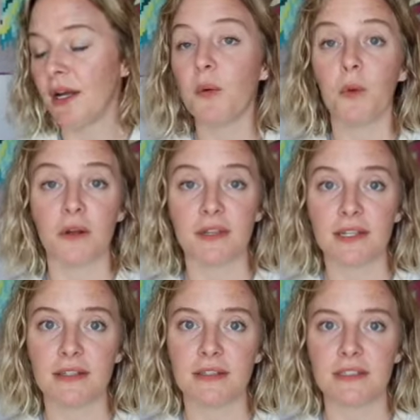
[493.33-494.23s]
worth
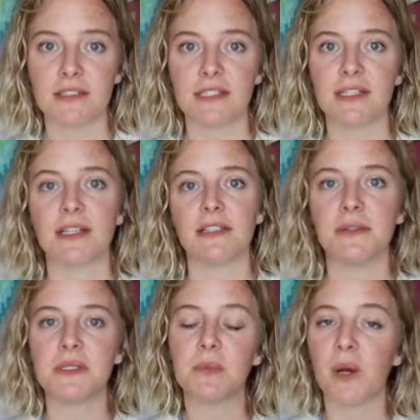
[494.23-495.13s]
it. Just like a
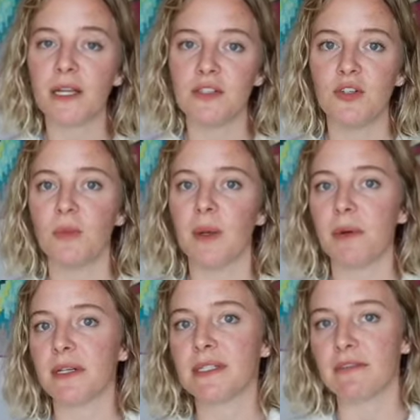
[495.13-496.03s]
little surprise in your
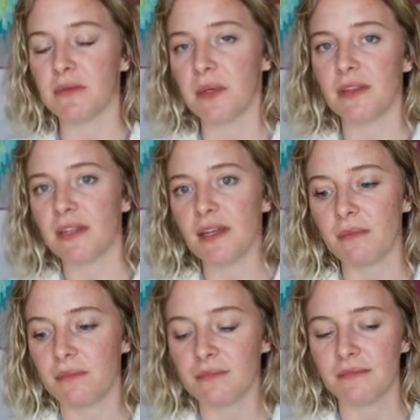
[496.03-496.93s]
mailbox every month
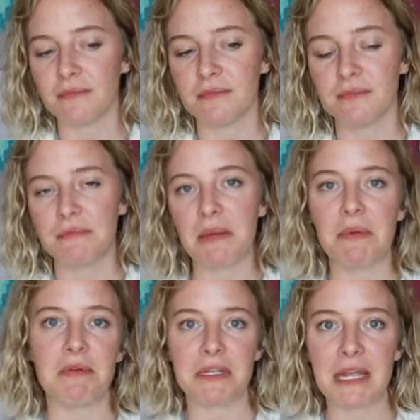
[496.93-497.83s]
that made
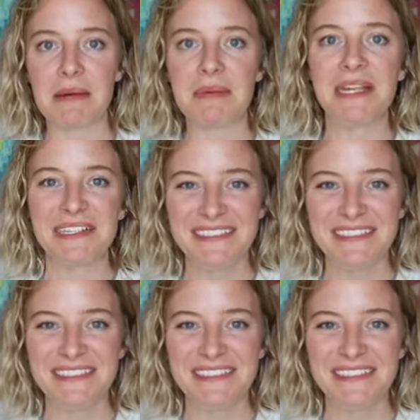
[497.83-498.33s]
me really happy.